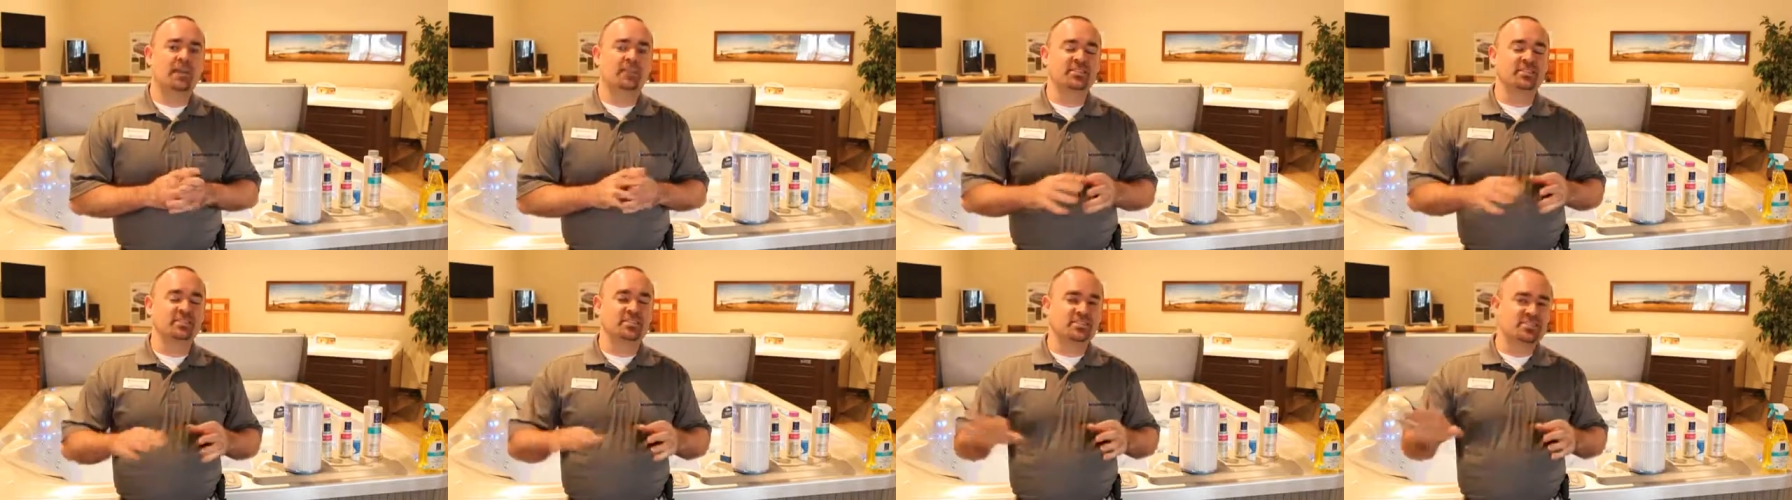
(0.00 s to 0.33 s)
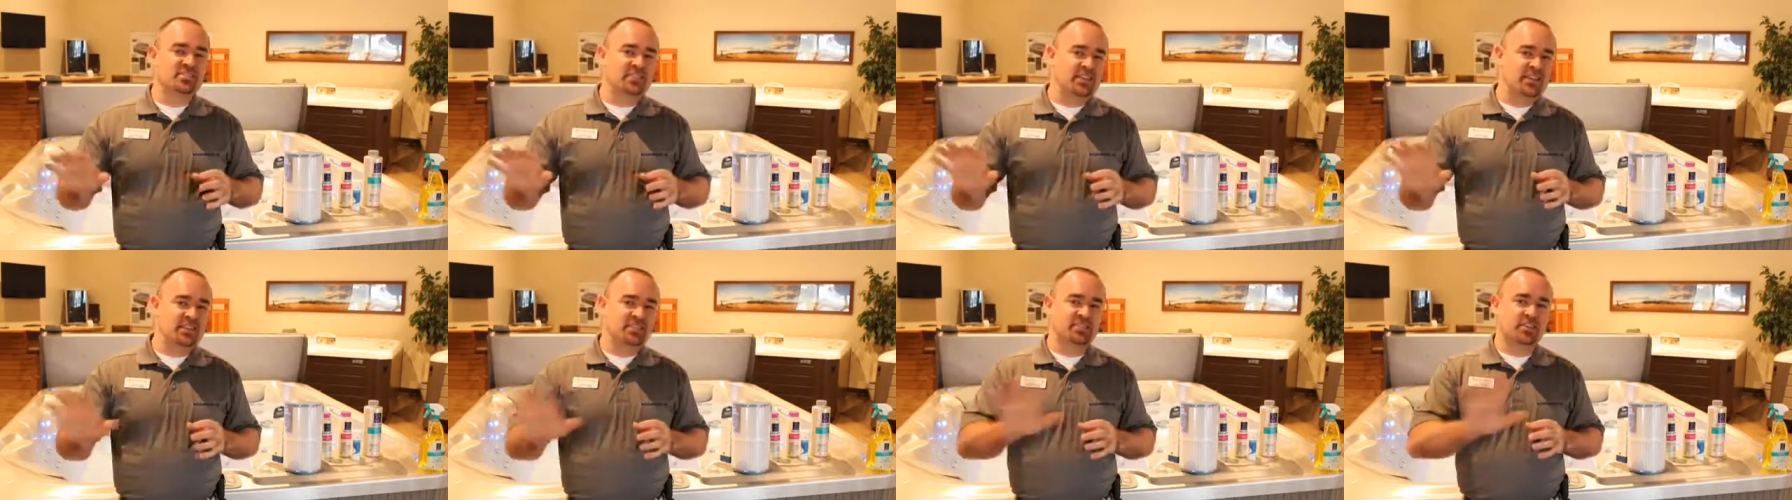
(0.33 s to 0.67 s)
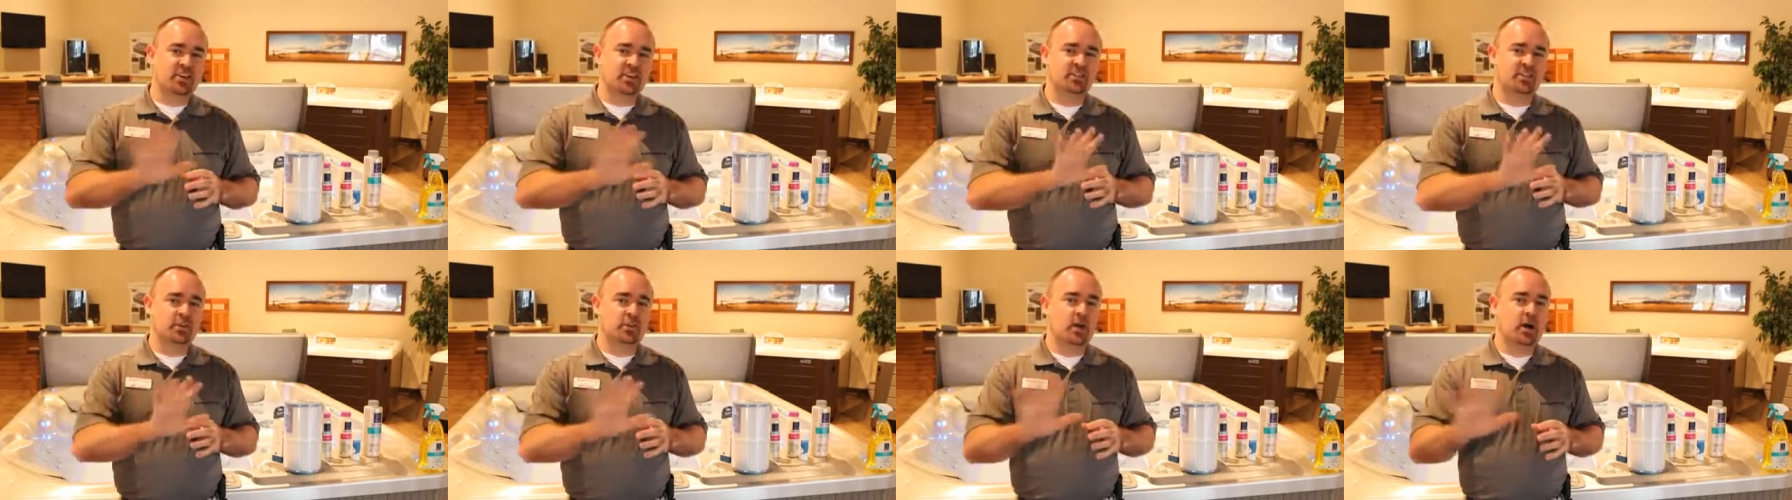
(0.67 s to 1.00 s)
the seats
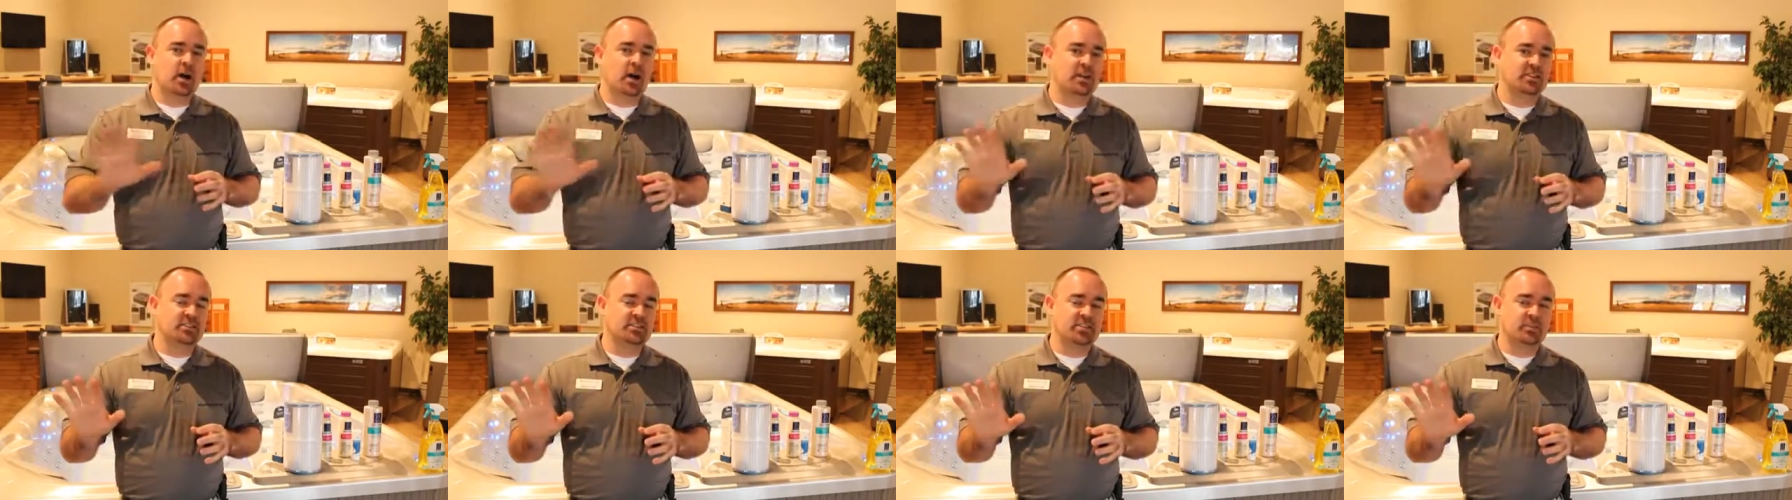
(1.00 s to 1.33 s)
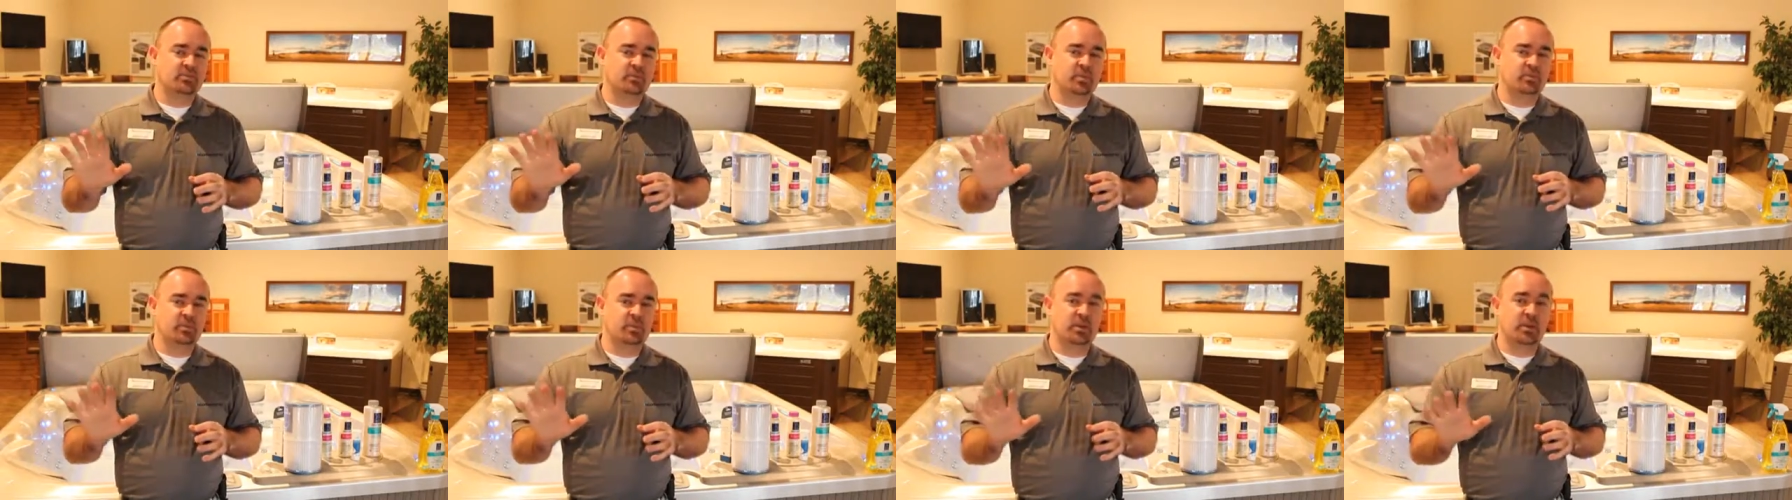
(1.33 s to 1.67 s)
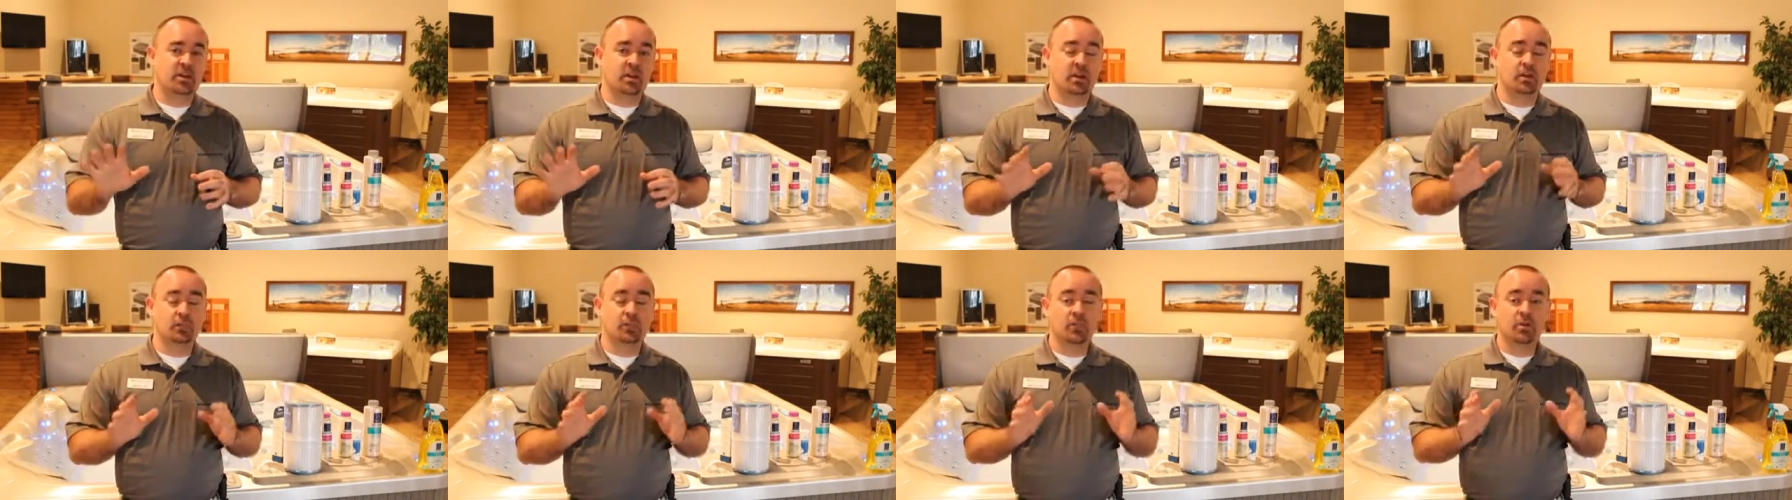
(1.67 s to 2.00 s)
on their hot tub have
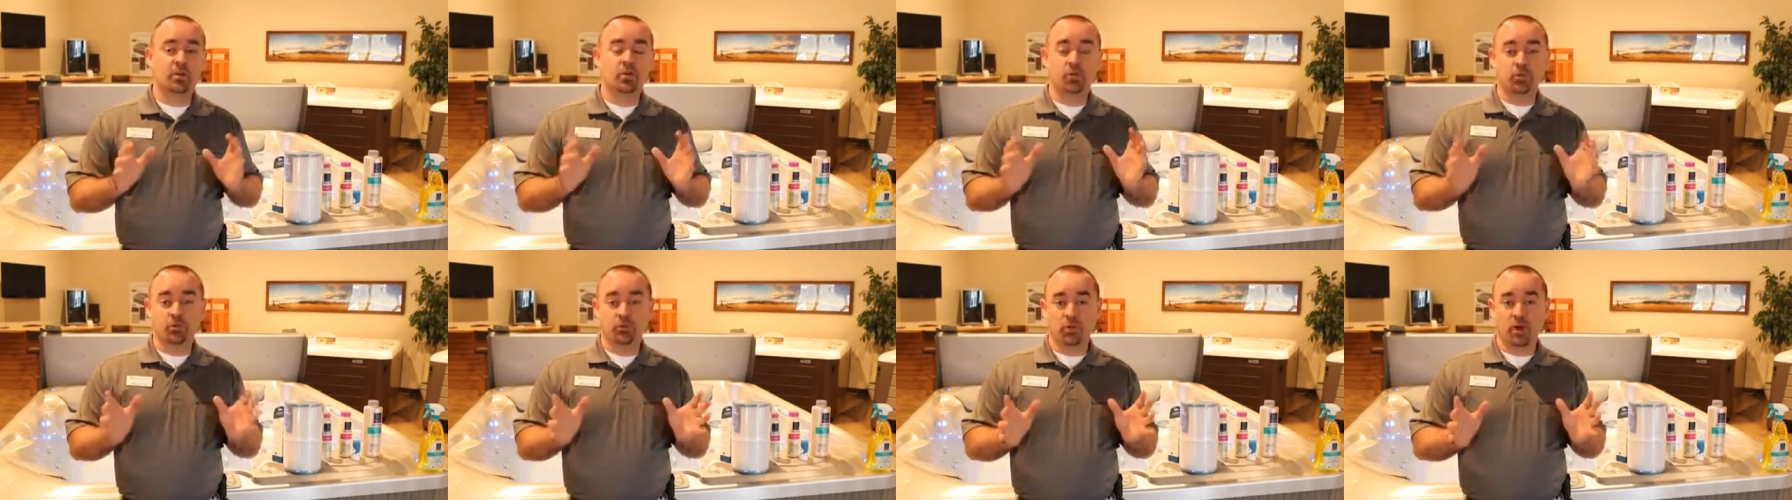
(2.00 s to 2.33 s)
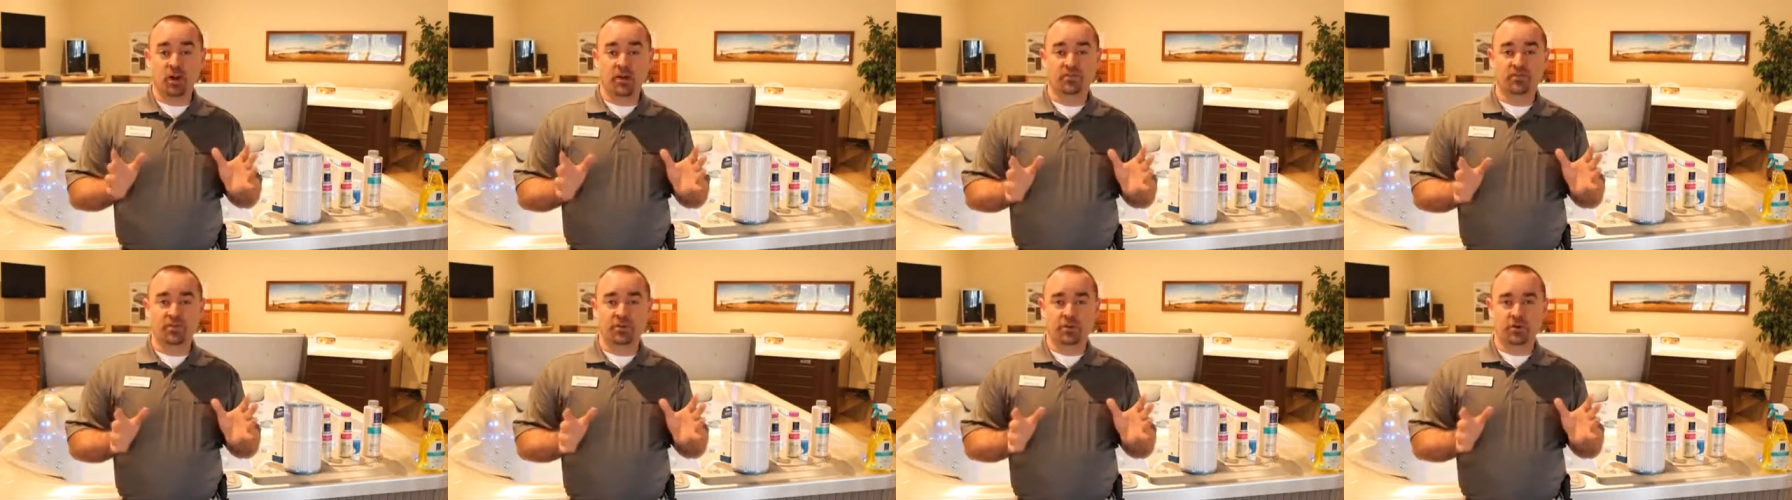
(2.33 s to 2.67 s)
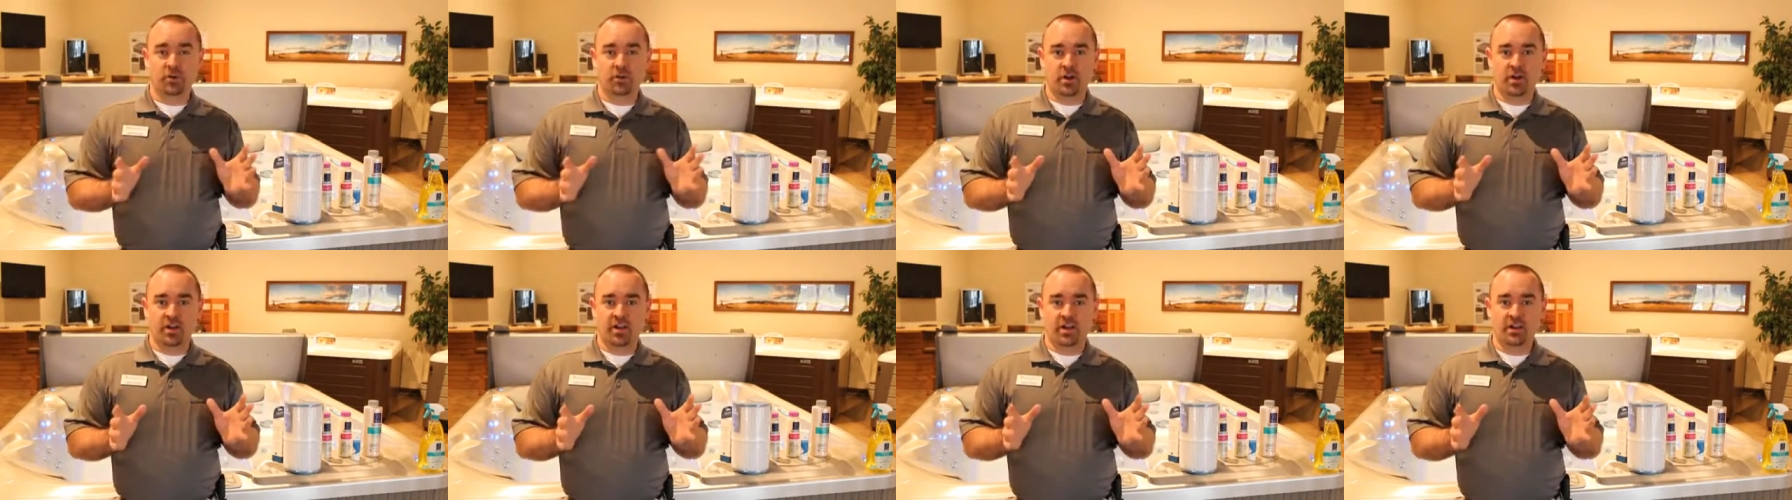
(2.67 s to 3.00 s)
become rough and
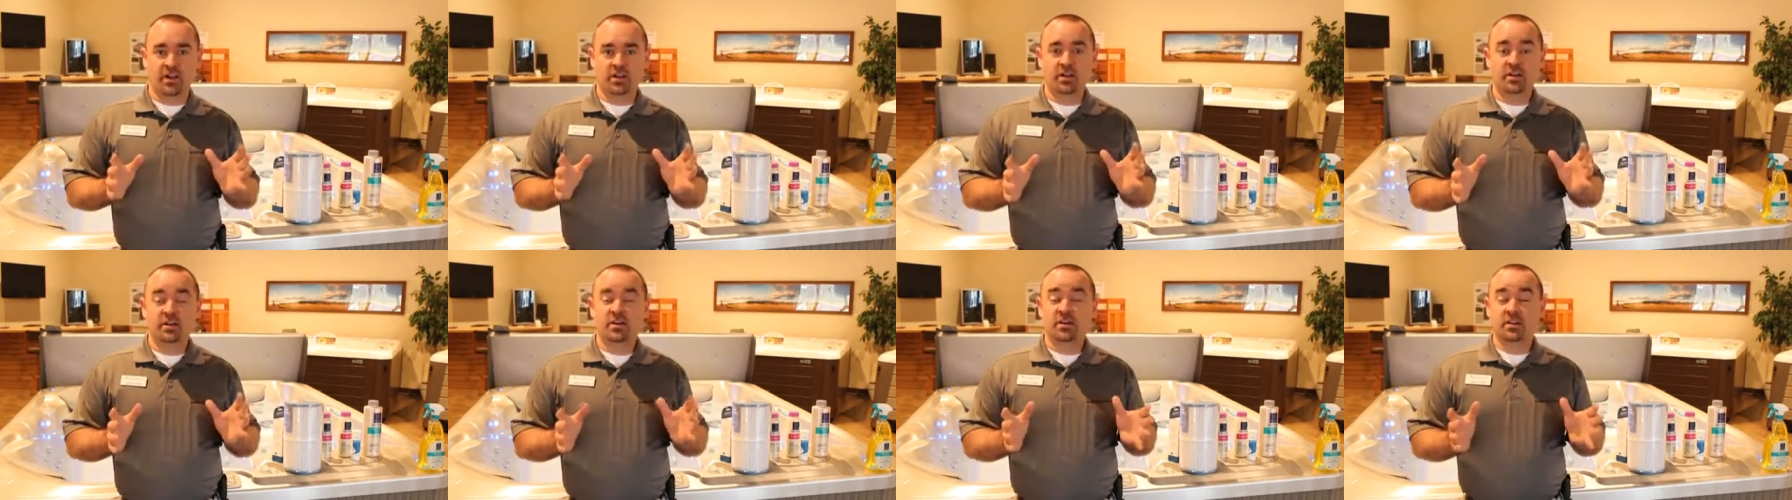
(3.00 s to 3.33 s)
gritty.